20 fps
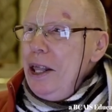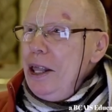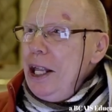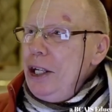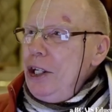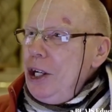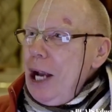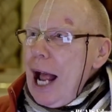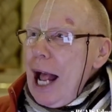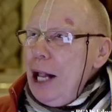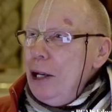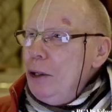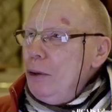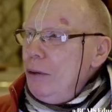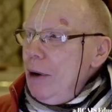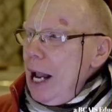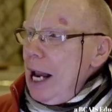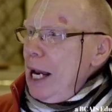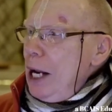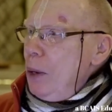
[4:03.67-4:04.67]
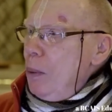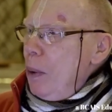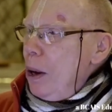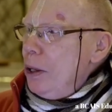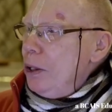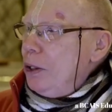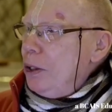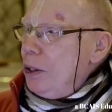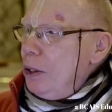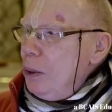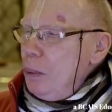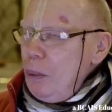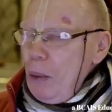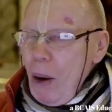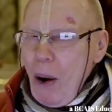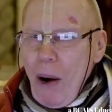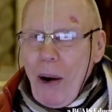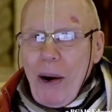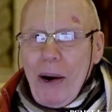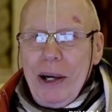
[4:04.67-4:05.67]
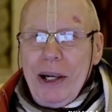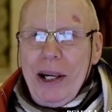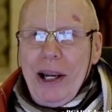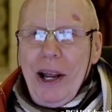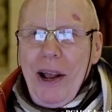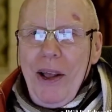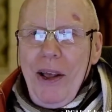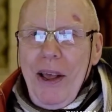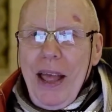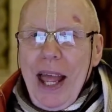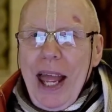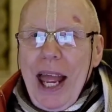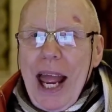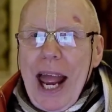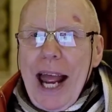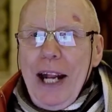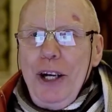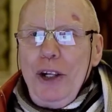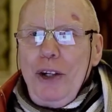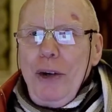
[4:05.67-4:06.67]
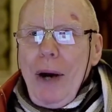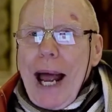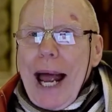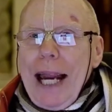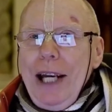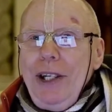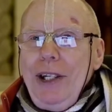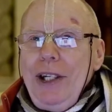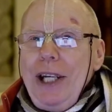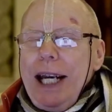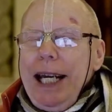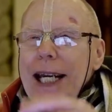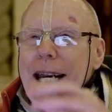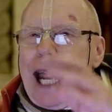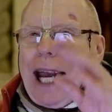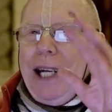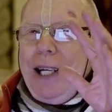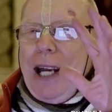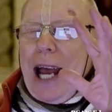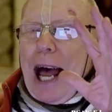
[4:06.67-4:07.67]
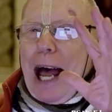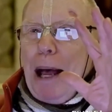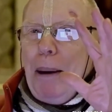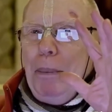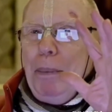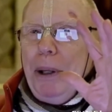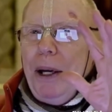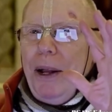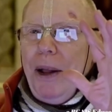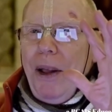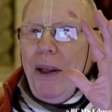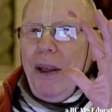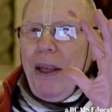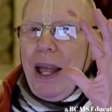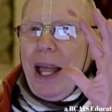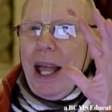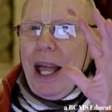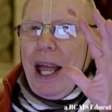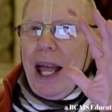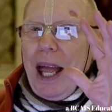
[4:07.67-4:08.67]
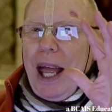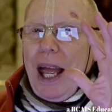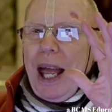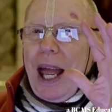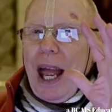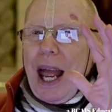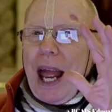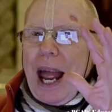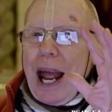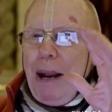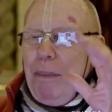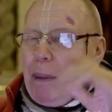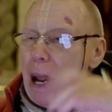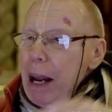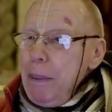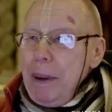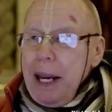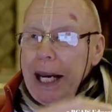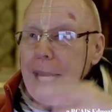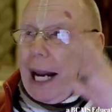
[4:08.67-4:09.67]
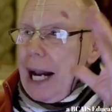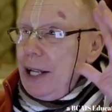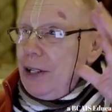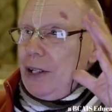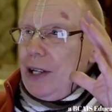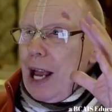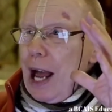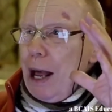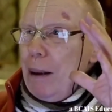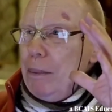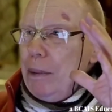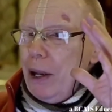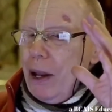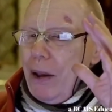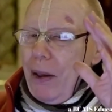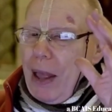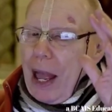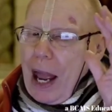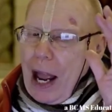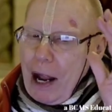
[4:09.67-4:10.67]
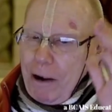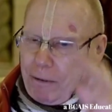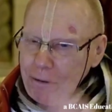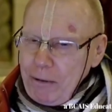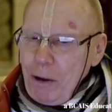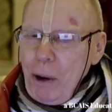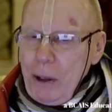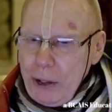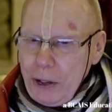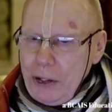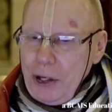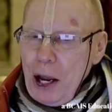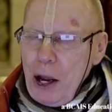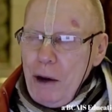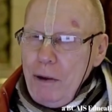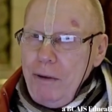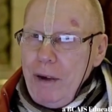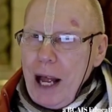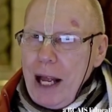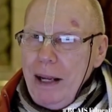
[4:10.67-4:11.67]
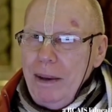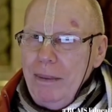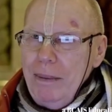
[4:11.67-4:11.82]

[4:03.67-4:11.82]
The child really wants to walk and tries to get up and maybe gets up and falls over.